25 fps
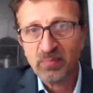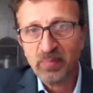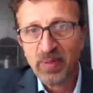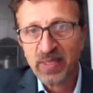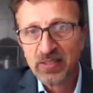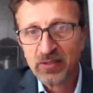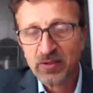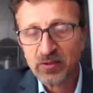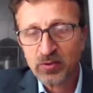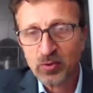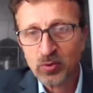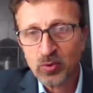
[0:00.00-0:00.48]

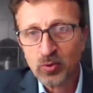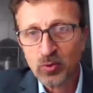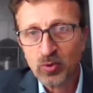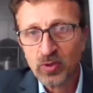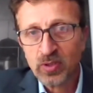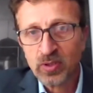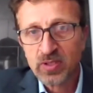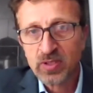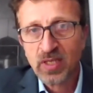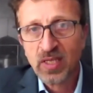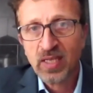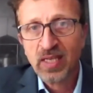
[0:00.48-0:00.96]
better
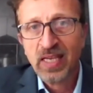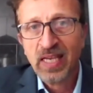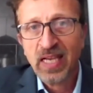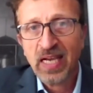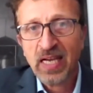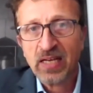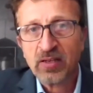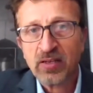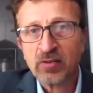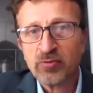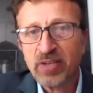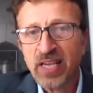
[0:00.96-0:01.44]
tools,
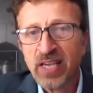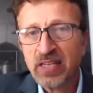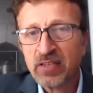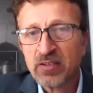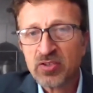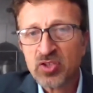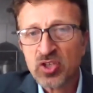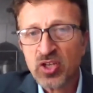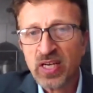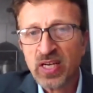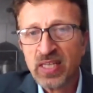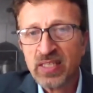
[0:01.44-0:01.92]
and a
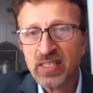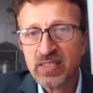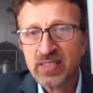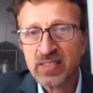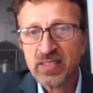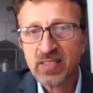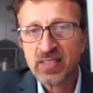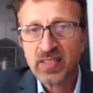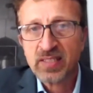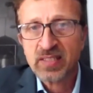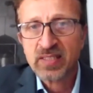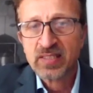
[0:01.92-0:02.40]

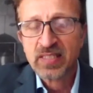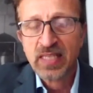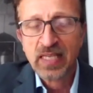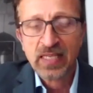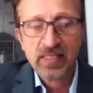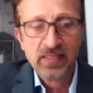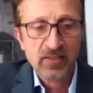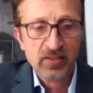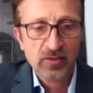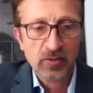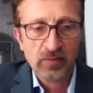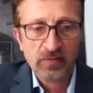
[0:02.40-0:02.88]
re-energized
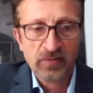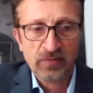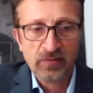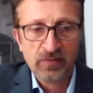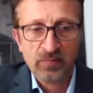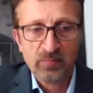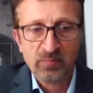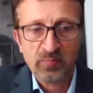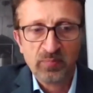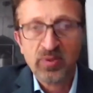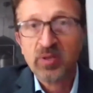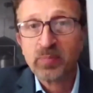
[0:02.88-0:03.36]
sense of
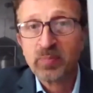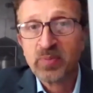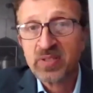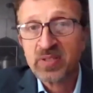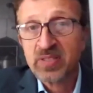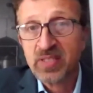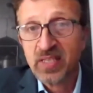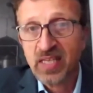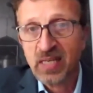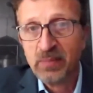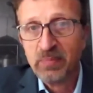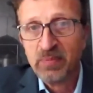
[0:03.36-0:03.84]

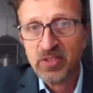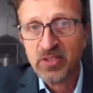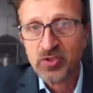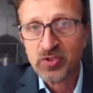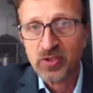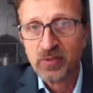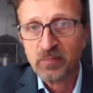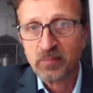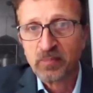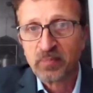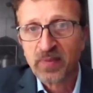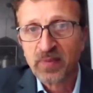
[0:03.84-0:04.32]
purpose and
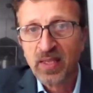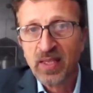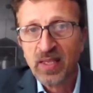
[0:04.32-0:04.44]
mission.